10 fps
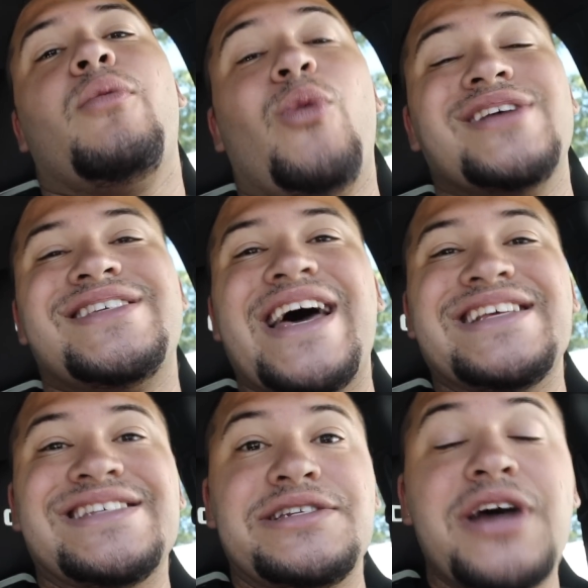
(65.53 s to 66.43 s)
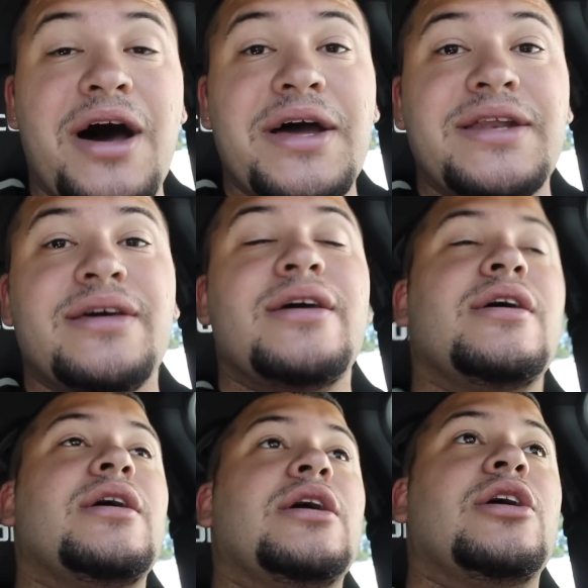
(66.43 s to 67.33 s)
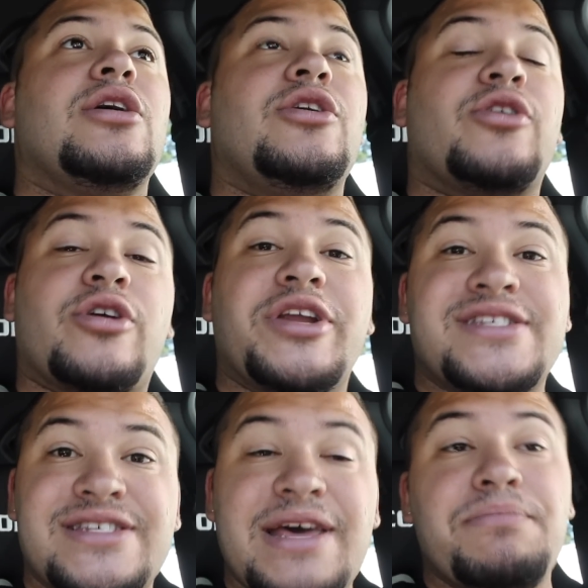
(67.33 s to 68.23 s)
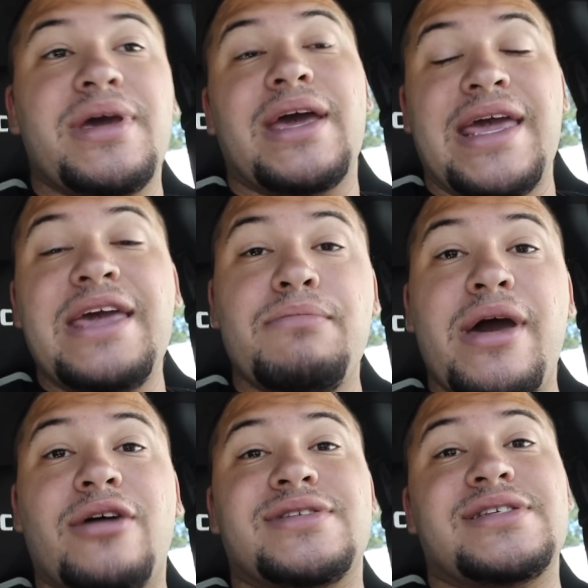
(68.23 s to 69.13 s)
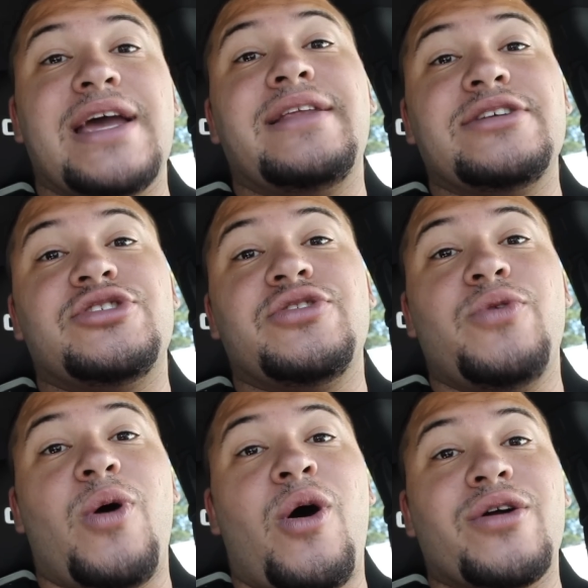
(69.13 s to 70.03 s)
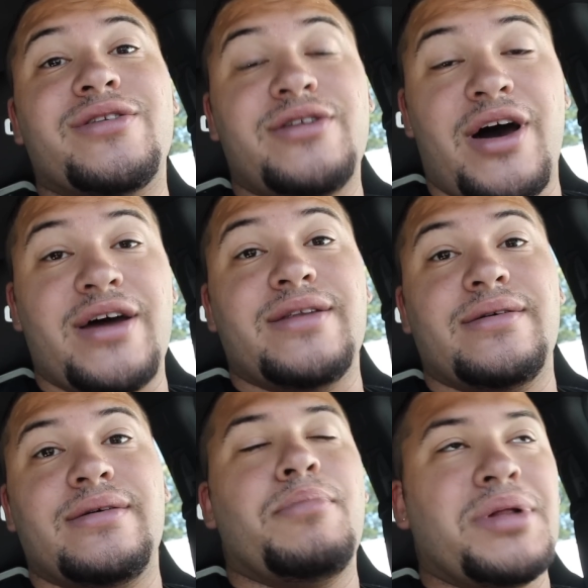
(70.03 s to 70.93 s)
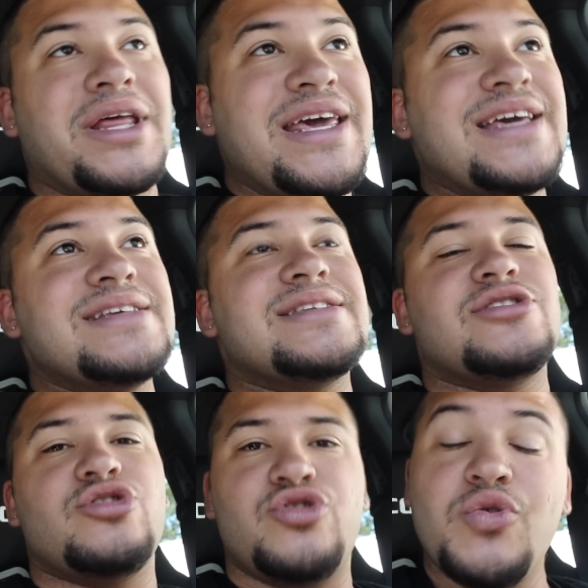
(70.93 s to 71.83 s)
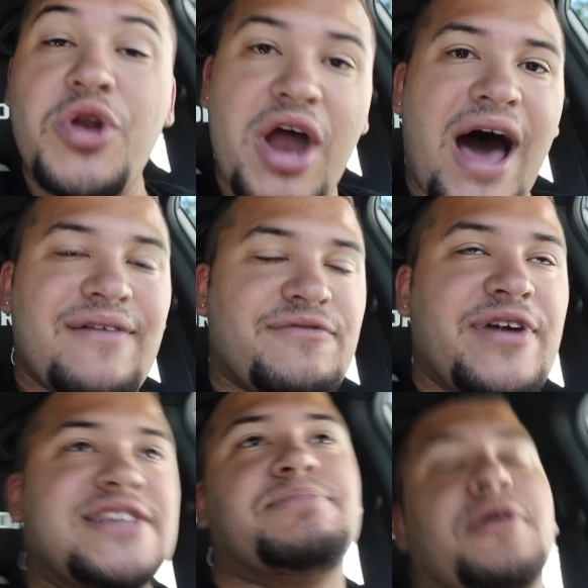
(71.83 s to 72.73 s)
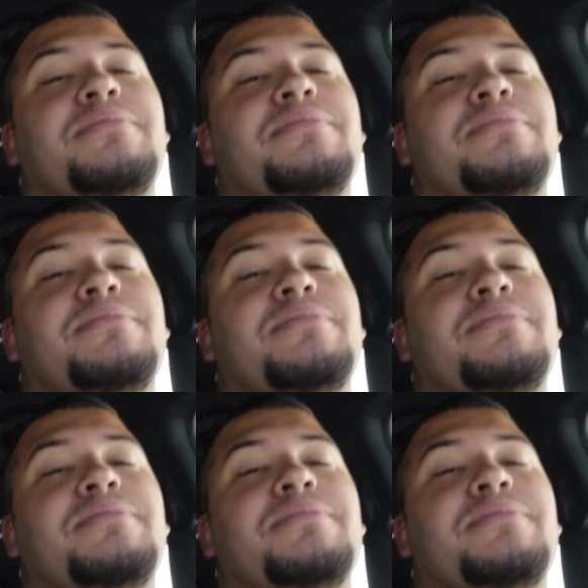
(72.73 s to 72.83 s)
Once that is done, you're gonna send me an email saying that you are done. Please do not Facebook